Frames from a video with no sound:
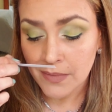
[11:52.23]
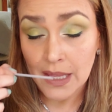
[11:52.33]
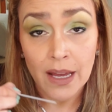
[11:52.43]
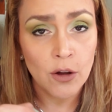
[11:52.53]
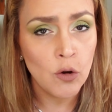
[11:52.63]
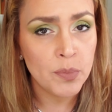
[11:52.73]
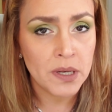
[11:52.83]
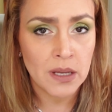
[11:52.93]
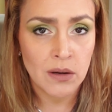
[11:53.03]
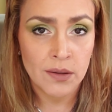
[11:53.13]
that
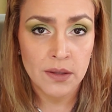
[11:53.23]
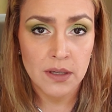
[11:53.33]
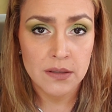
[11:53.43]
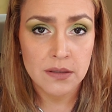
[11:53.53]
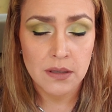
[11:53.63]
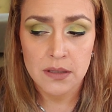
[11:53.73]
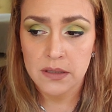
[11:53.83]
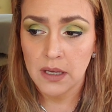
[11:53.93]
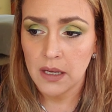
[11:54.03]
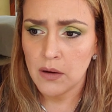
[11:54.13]
opening on this is
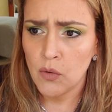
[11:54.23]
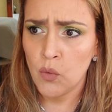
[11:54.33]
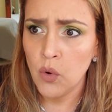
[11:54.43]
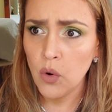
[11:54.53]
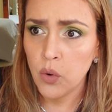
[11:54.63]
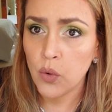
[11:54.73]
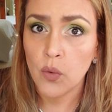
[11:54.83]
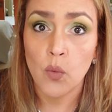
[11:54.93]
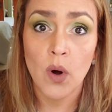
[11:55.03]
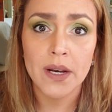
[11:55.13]
like, woo,
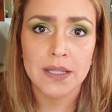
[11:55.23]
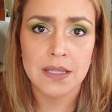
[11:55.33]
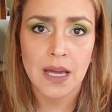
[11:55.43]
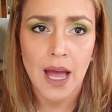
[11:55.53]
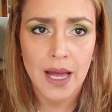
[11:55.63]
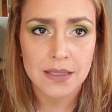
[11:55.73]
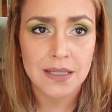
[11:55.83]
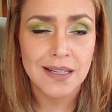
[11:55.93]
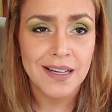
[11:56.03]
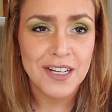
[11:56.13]
what is that?